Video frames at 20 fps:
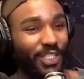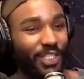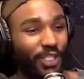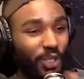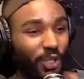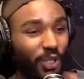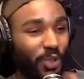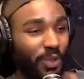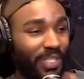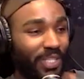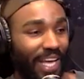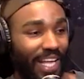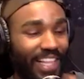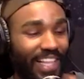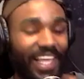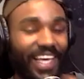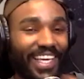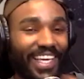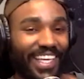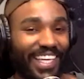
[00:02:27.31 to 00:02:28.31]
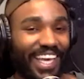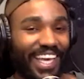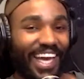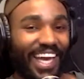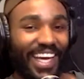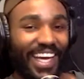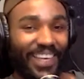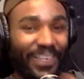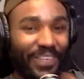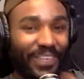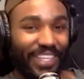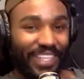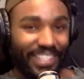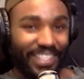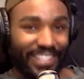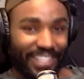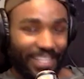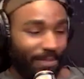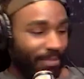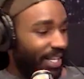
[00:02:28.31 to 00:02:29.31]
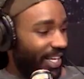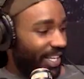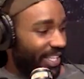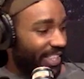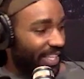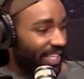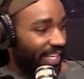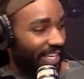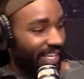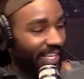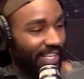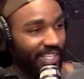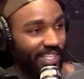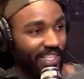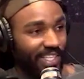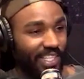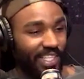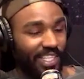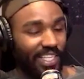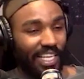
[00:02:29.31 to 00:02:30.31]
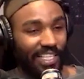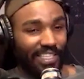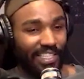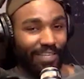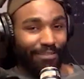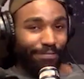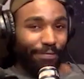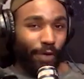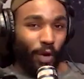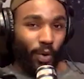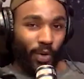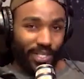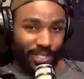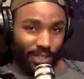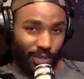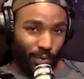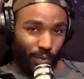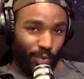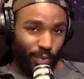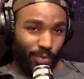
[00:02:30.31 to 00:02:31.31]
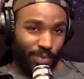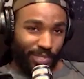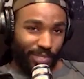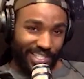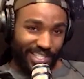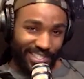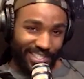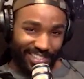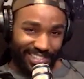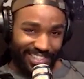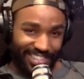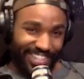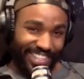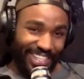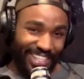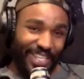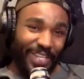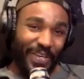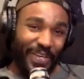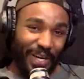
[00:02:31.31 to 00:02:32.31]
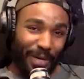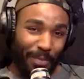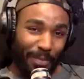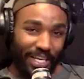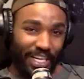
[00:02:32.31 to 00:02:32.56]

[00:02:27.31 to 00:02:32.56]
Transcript: dude the that, one. Like, yeah it really seemed like they like did focus groups you know what yeah,